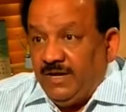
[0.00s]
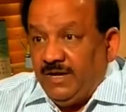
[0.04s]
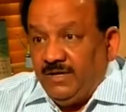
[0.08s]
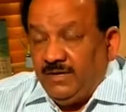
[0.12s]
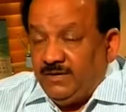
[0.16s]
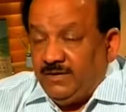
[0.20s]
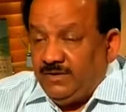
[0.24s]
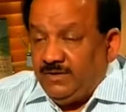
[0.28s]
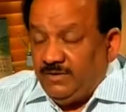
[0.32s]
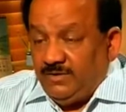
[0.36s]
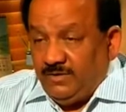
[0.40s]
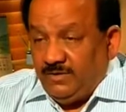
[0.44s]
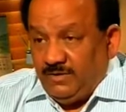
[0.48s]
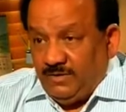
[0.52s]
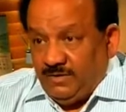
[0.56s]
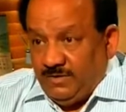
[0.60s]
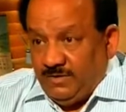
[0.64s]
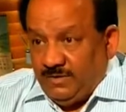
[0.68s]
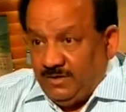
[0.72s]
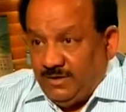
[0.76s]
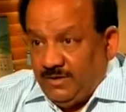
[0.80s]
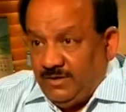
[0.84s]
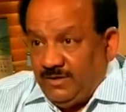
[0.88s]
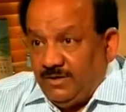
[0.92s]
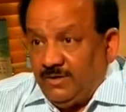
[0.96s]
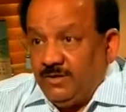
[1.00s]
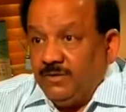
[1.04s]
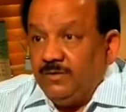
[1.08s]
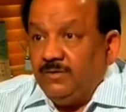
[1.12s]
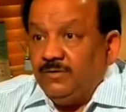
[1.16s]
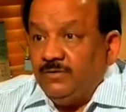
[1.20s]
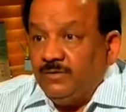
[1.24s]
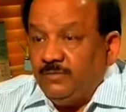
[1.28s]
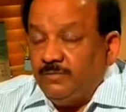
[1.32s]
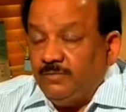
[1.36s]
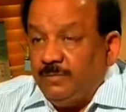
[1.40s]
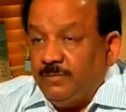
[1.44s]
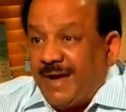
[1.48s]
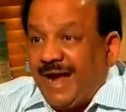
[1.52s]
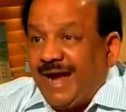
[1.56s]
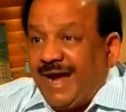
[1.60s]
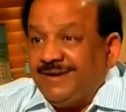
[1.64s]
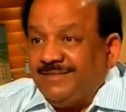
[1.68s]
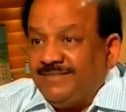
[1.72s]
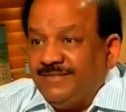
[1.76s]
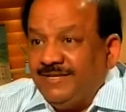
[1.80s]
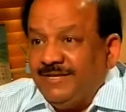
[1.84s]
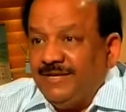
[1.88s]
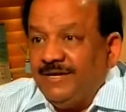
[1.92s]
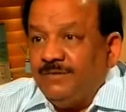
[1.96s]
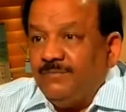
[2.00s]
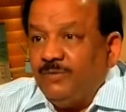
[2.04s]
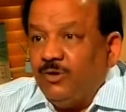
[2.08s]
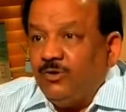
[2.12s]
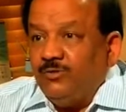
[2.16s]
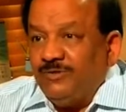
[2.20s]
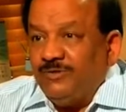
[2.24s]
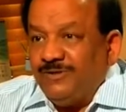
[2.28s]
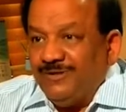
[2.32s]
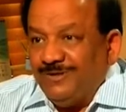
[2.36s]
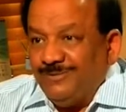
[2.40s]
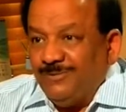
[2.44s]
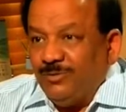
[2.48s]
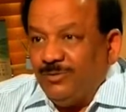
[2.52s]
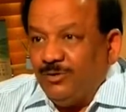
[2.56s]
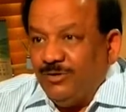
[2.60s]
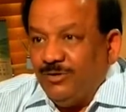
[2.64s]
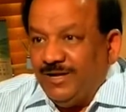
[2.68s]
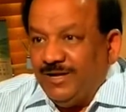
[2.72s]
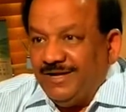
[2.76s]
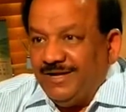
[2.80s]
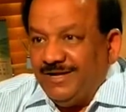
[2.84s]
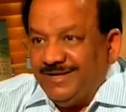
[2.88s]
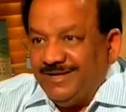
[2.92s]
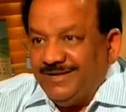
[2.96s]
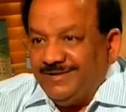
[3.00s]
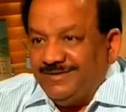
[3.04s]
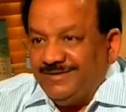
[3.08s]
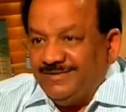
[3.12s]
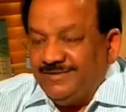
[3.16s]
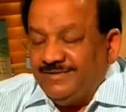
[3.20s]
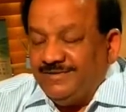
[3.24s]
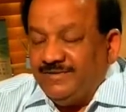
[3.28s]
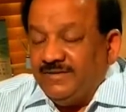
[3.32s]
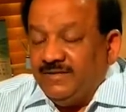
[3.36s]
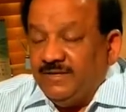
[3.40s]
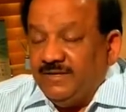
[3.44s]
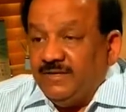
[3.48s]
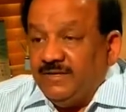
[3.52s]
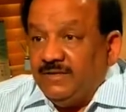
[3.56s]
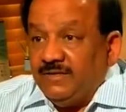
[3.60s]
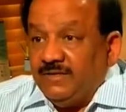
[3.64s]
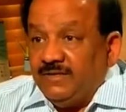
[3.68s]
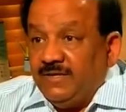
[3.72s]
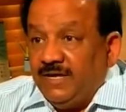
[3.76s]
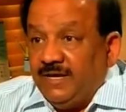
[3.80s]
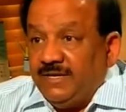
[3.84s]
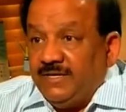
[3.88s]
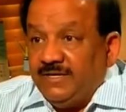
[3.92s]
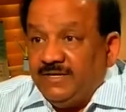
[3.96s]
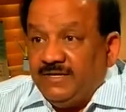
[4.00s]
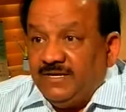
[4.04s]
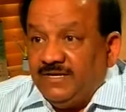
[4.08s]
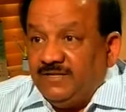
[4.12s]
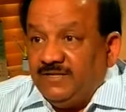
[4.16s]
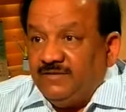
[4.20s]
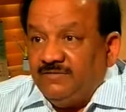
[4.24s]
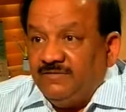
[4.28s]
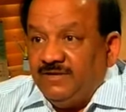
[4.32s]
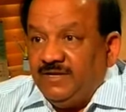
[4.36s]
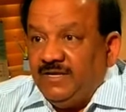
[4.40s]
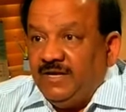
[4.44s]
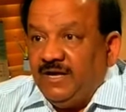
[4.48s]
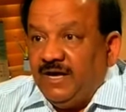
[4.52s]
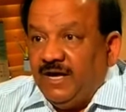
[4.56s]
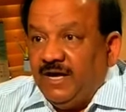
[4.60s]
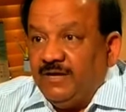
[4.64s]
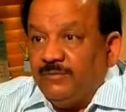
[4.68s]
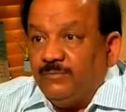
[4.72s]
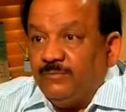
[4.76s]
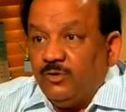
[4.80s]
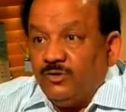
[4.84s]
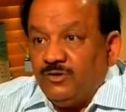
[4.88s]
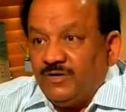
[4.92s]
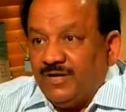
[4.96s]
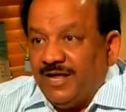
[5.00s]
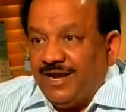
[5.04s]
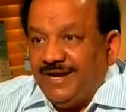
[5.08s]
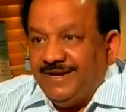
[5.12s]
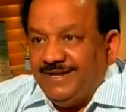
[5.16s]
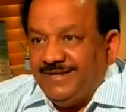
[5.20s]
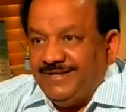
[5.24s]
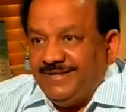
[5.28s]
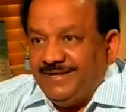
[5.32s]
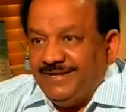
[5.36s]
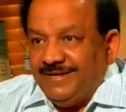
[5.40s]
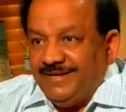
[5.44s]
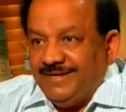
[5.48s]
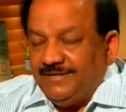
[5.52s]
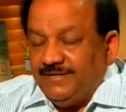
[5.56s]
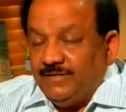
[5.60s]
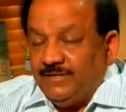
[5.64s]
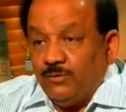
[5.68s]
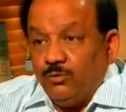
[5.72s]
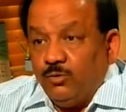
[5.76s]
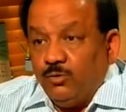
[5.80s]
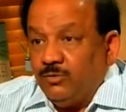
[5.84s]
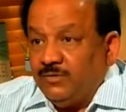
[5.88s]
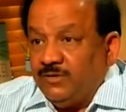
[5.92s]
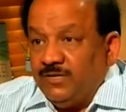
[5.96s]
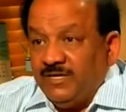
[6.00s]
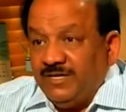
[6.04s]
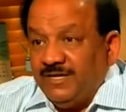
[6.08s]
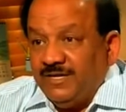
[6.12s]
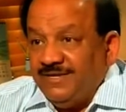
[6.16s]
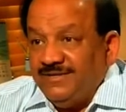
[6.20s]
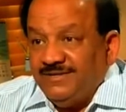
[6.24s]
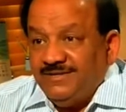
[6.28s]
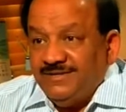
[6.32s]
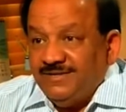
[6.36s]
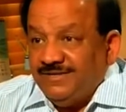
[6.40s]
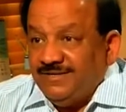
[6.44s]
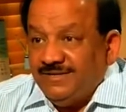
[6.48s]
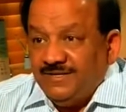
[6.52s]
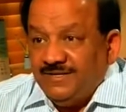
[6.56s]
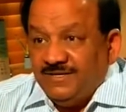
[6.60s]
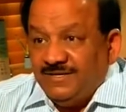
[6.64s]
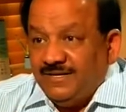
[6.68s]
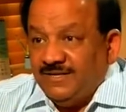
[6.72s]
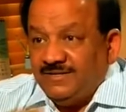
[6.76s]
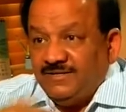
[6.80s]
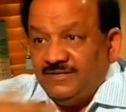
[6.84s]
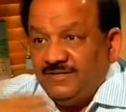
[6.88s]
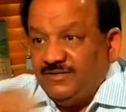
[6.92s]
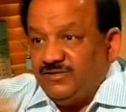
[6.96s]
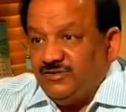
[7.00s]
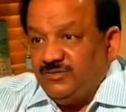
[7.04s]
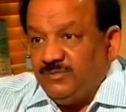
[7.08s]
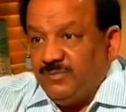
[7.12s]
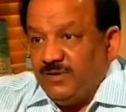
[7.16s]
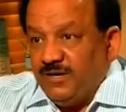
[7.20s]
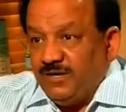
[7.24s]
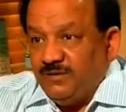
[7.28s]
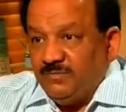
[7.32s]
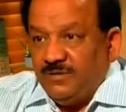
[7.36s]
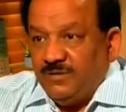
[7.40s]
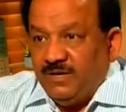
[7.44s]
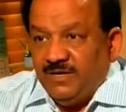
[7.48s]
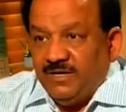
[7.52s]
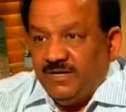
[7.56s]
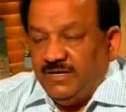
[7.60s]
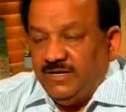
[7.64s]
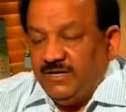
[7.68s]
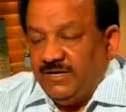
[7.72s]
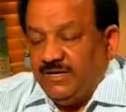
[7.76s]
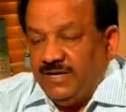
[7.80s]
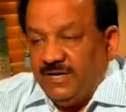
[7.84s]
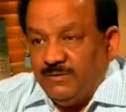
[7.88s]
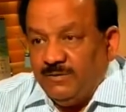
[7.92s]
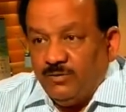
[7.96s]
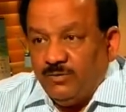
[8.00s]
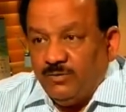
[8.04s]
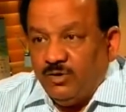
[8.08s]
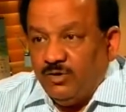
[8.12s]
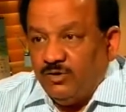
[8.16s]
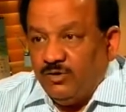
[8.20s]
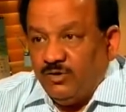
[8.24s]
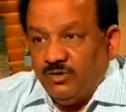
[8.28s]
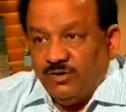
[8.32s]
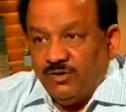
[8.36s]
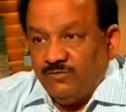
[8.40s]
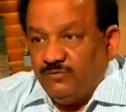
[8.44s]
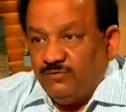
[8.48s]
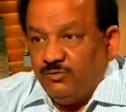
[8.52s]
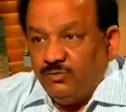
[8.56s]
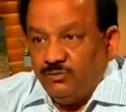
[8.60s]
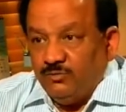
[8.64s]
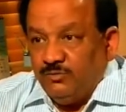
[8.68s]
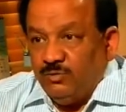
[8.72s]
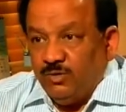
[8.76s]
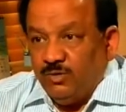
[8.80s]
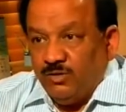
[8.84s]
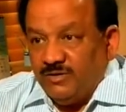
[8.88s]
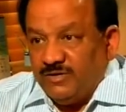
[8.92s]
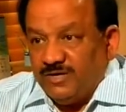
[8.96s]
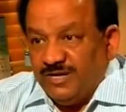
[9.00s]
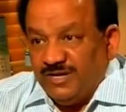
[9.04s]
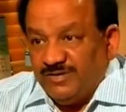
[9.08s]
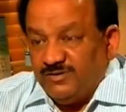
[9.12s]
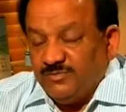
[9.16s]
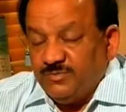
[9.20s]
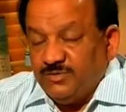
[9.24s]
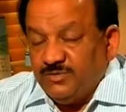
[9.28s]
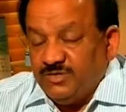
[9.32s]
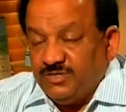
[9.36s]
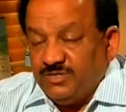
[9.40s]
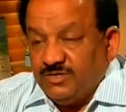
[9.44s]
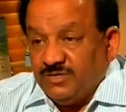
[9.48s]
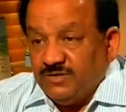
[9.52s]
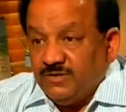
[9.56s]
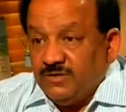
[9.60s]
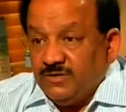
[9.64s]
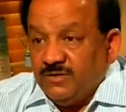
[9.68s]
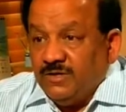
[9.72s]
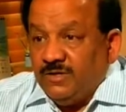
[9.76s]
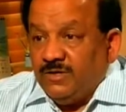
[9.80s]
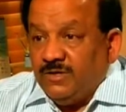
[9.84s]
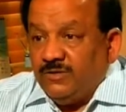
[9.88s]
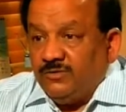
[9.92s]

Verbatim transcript: And the bad thing about Ebola is that it has a very high mortality rate. The good thing is it, it doesn't spread by an airborne or a foodborne transmission.